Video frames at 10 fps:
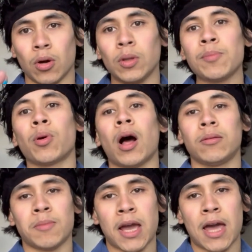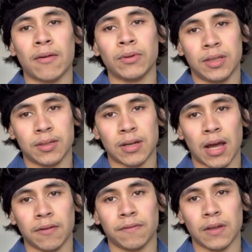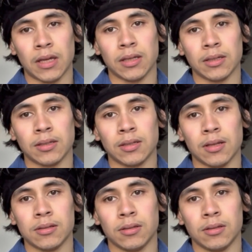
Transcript: problem I have with this knife is